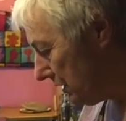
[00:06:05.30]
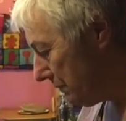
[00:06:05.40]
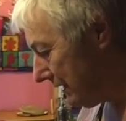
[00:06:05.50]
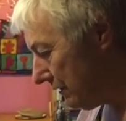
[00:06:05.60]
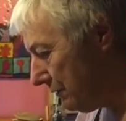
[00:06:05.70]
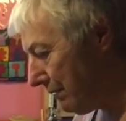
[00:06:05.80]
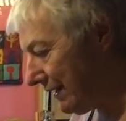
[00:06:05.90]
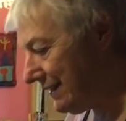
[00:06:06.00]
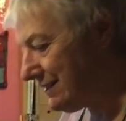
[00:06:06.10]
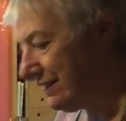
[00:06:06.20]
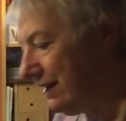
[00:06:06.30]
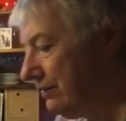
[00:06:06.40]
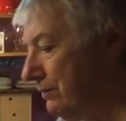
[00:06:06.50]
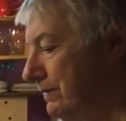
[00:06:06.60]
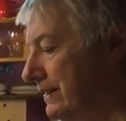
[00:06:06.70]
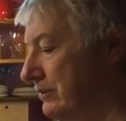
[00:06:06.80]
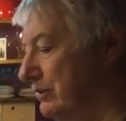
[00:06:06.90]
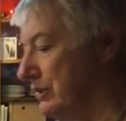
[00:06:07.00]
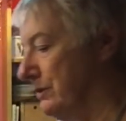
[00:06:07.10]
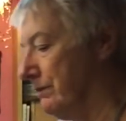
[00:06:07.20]
we're going to be going back into there in a minute
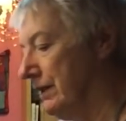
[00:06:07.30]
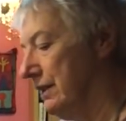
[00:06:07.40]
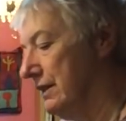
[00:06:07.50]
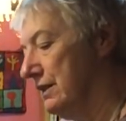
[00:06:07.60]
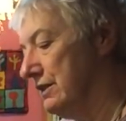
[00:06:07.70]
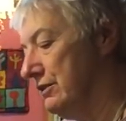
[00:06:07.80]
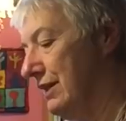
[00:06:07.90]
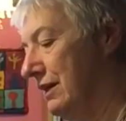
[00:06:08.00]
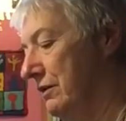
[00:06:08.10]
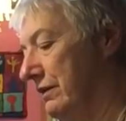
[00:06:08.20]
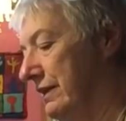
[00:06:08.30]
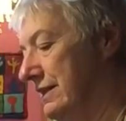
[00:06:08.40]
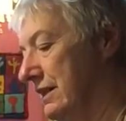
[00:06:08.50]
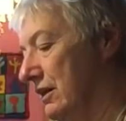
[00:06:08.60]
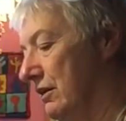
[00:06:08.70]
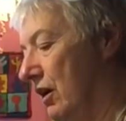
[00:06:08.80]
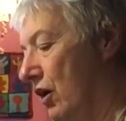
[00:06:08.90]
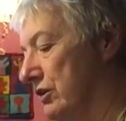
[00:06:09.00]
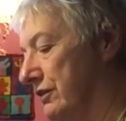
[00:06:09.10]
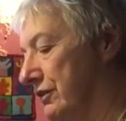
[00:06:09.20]
or two. So now these are
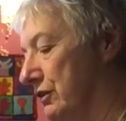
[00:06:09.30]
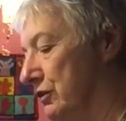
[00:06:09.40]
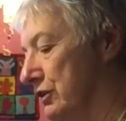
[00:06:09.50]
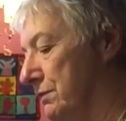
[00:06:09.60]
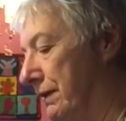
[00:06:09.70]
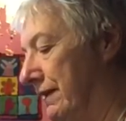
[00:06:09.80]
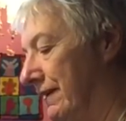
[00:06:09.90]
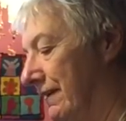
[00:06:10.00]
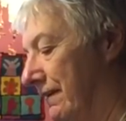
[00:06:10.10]
hot of course but